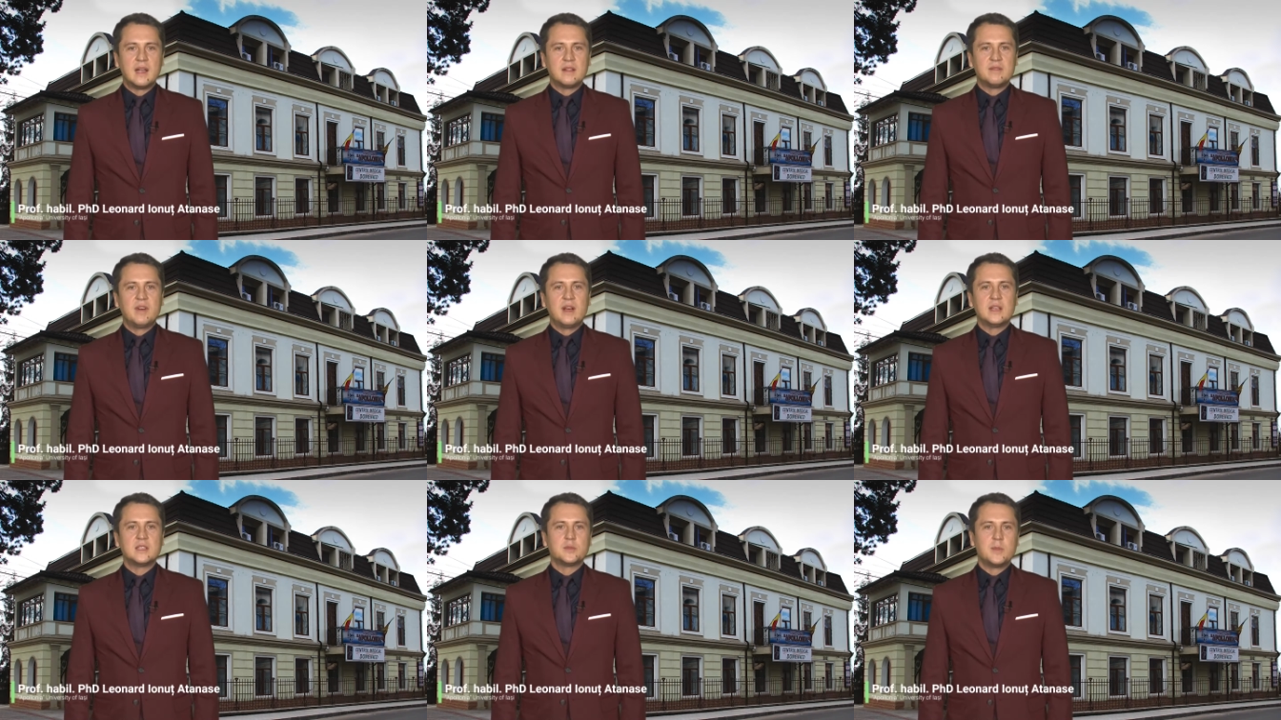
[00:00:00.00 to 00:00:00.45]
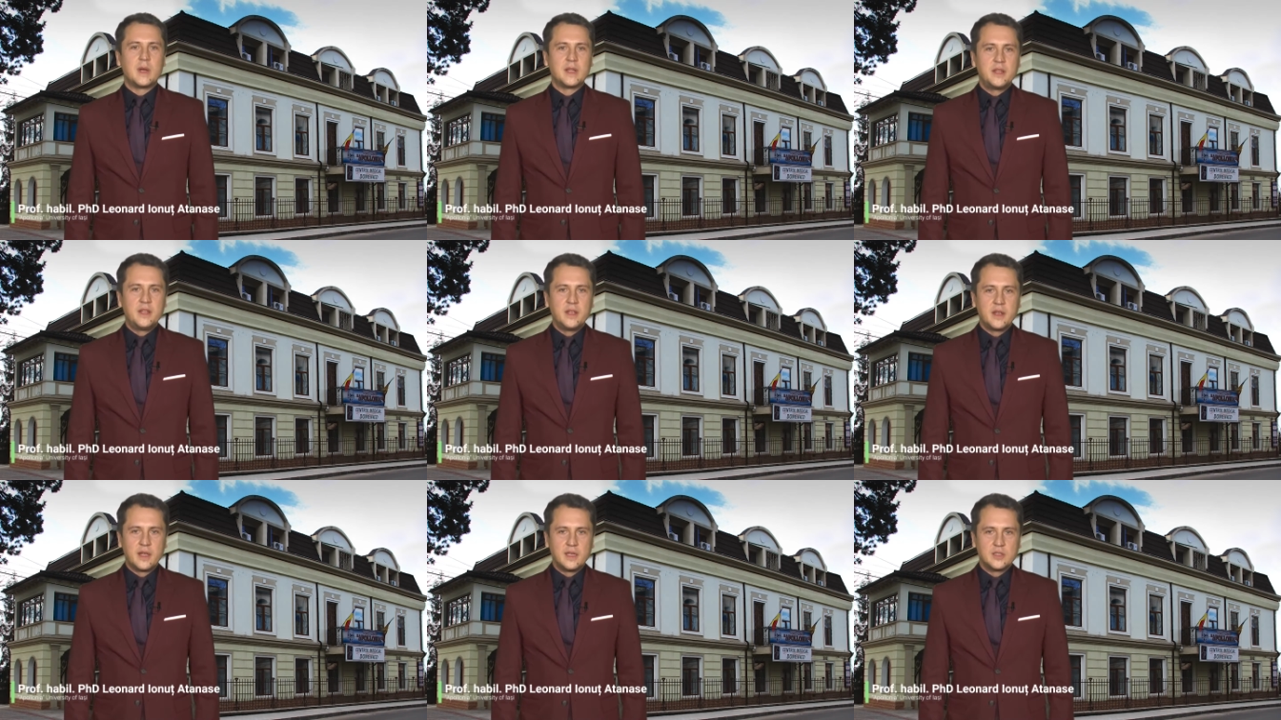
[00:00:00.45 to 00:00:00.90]
Advanced
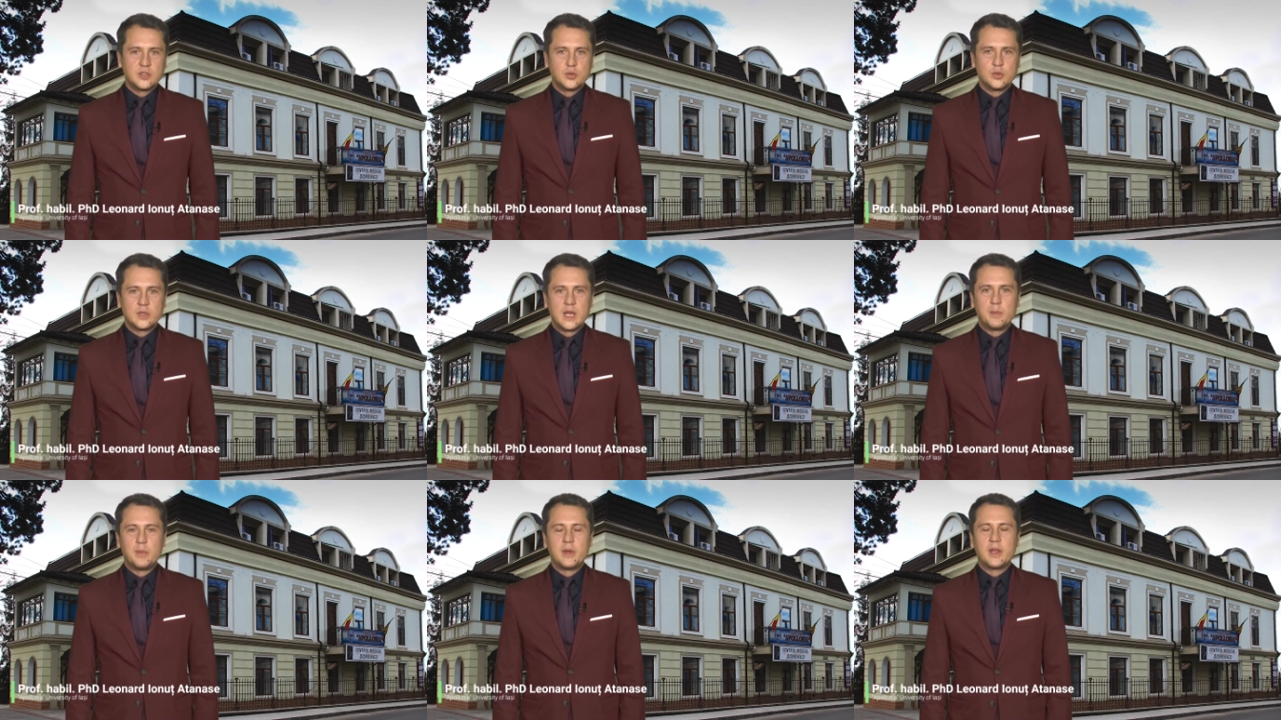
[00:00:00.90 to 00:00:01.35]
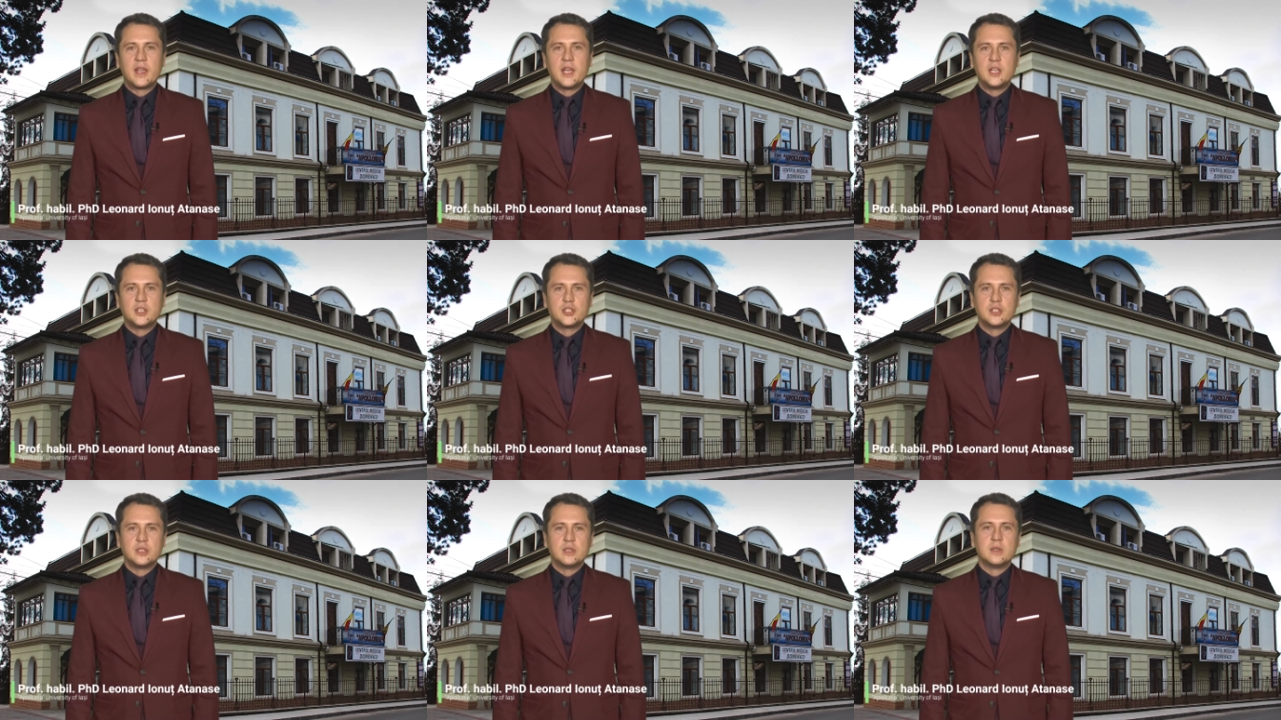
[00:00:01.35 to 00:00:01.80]
Materials with
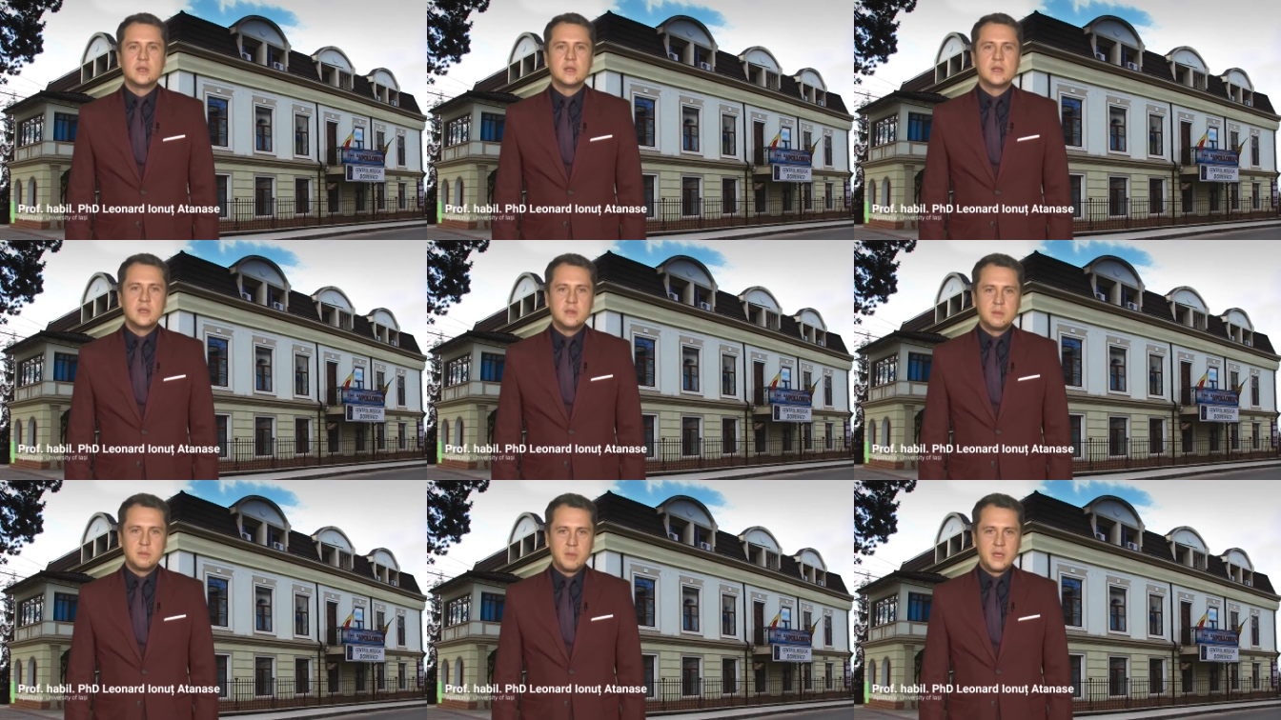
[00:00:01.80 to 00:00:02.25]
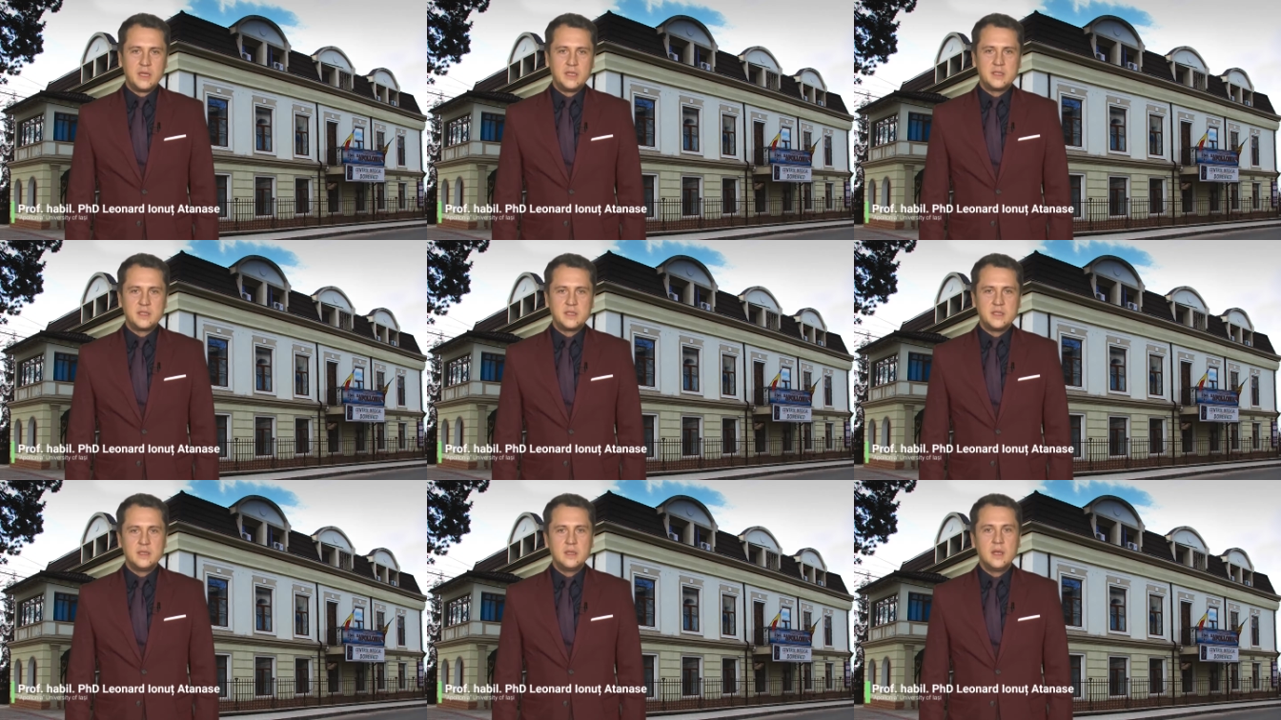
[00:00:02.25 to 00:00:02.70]
Application in
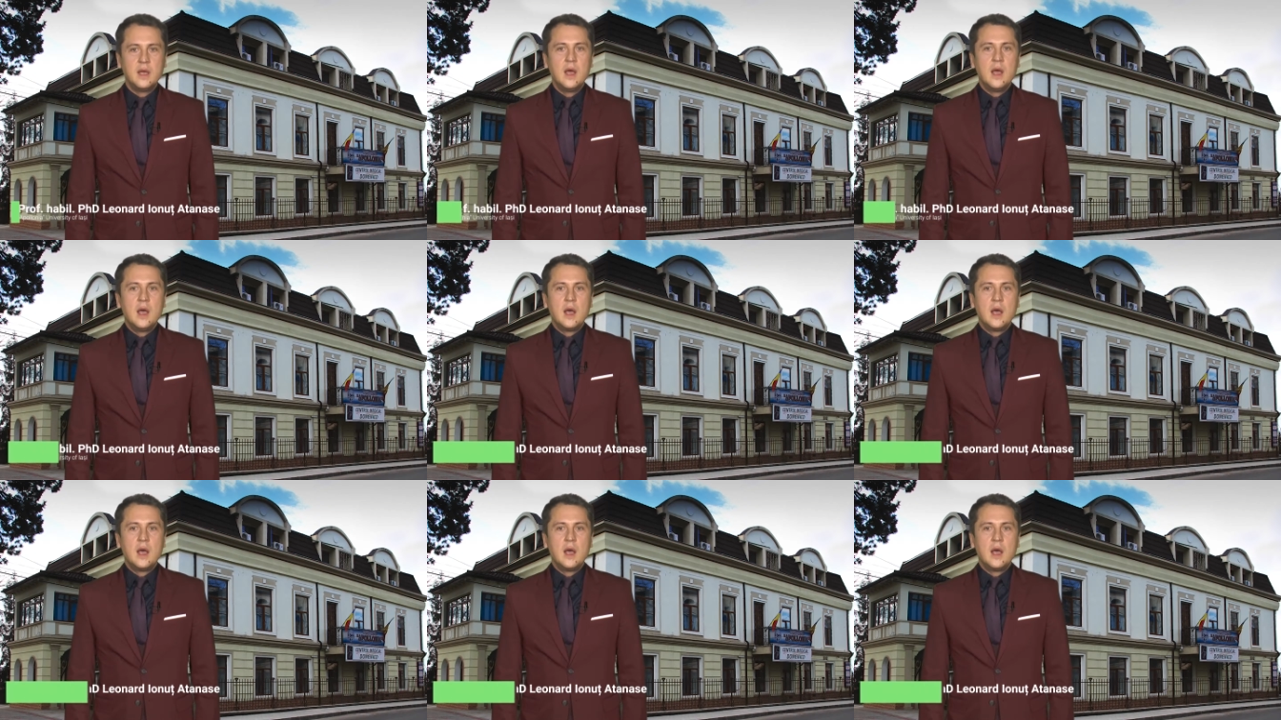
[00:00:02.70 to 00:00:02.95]
Medicine,